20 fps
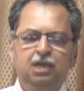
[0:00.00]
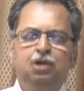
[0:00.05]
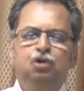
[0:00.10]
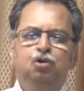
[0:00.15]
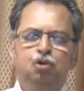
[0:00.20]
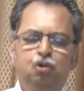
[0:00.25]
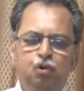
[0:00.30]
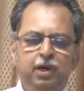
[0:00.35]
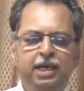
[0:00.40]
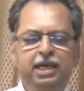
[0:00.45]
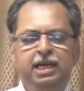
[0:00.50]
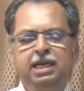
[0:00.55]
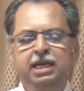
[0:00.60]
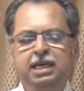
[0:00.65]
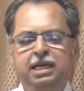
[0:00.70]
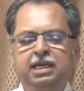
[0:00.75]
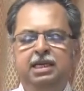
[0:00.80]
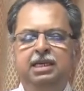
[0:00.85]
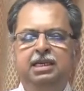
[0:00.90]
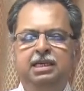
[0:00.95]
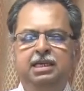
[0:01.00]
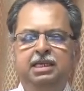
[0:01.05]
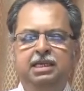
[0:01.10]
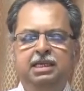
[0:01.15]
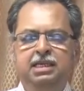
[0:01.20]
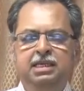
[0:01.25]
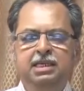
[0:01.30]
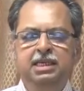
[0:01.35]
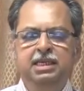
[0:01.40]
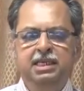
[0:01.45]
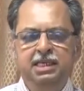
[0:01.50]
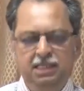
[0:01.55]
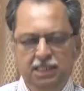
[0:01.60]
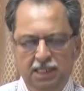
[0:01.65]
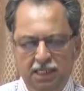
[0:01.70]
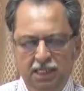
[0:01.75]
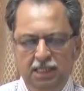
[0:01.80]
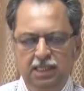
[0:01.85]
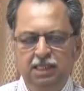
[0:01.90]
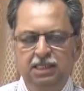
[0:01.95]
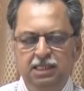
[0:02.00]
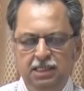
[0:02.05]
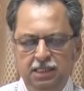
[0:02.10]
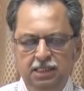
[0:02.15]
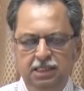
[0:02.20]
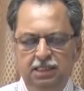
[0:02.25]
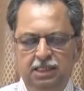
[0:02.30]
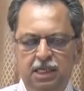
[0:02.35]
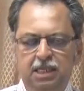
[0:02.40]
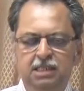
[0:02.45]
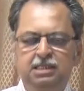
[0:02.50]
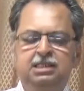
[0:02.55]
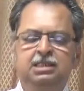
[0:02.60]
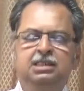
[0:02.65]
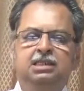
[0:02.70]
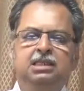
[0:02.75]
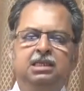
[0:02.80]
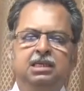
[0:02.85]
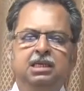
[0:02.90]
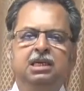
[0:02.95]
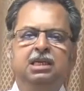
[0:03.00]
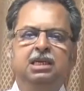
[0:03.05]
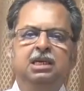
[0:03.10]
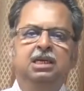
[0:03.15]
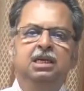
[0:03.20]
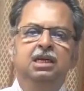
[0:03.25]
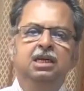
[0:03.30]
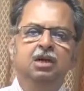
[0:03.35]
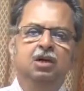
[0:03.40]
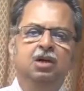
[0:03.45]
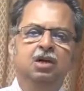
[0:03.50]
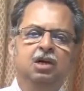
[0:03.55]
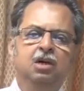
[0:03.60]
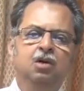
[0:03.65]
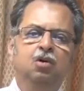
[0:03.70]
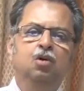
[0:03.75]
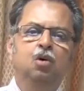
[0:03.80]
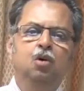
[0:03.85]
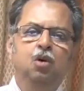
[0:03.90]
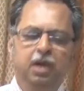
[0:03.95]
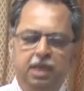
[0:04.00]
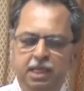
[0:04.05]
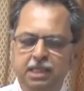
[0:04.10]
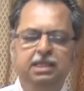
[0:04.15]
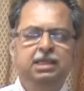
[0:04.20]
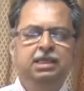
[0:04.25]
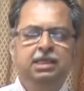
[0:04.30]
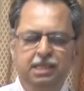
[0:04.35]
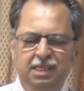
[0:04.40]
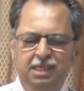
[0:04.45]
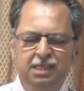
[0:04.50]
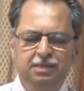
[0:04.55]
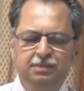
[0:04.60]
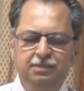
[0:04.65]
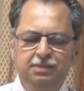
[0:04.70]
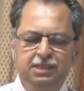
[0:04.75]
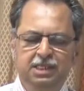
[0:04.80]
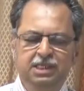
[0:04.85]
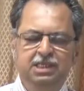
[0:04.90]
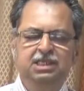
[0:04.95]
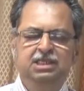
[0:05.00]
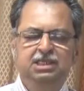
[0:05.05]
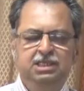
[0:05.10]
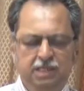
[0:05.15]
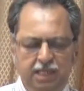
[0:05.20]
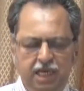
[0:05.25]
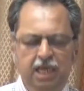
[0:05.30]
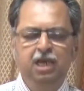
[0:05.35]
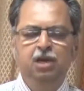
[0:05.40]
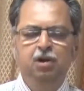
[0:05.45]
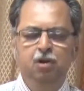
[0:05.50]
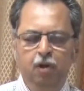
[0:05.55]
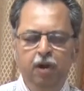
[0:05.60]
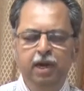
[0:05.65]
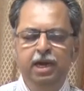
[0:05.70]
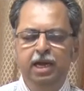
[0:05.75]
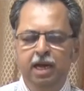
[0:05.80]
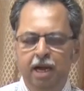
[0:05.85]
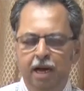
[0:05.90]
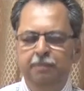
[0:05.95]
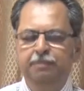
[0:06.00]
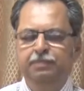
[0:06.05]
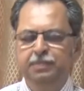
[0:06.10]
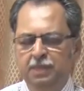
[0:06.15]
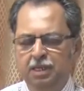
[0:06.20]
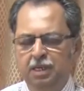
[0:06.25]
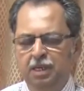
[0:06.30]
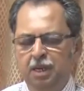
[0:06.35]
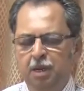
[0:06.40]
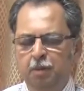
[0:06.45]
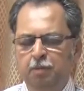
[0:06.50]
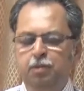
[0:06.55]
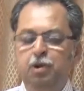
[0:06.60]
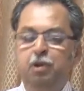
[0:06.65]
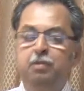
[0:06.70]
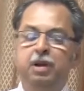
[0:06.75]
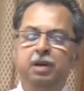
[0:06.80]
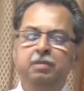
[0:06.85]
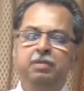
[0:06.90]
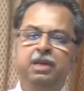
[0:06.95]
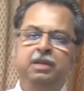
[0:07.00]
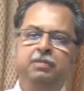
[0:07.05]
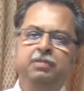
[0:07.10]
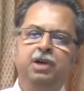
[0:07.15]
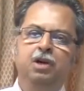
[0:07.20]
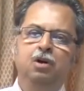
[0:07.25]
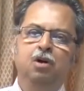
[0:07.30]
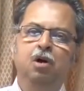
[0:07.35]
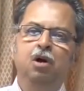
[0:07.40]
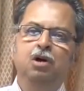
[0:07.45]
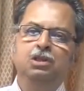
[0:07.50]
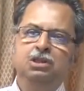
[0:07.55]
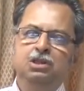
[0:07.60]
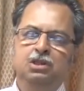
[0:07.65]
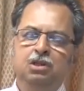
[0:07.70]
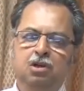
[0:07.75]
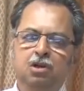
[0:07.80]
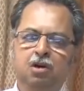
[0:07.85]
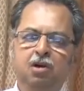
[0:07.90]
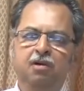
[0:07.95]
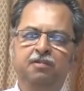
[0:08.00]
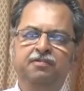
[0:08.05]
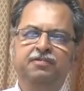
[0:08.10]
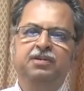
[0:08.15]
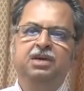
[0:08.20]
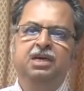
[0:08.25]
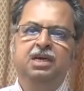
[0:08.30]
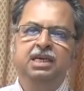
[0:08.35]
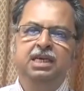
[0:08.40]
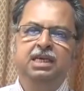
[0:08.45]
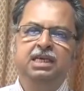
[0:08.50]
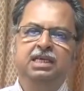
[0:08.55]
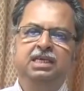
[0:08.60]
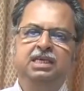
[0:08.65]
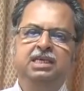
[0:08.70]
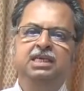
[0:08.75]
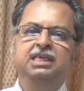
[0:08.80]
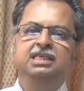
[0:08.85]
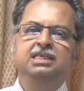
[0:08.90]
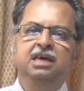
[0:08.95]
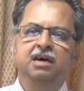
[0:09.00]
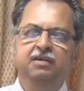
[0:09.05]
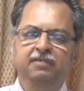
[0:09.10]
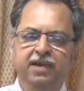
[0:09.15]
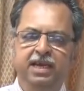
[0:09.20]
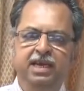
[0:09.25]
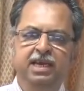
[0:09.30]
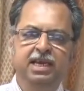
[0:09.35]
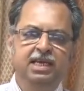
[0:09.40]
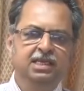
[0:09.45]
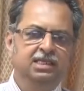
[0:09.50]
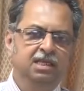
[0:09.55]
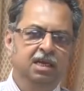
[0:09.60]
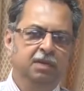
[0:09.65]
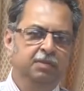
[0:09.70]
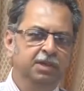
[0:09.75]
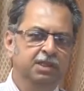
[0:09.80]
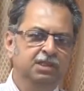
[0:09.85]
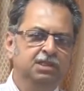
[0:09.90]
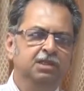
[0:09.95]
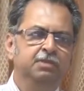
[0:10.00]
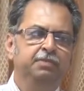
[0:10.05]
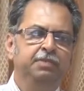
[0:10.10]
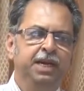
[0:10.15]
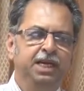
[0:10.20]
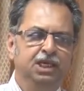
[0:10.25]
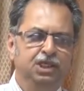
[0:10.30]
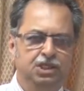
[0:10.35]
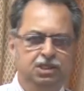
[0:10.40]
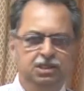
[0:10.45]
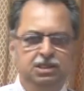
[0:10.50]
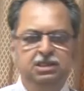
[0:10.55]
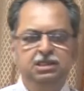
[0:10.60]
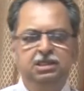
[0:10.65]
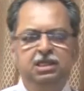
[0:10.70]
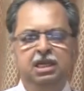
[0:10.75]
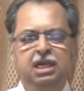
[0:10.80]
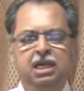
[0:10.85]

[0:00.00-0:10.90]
Truly, it does go, it is still going up, probably because of increased awareness amongst the patients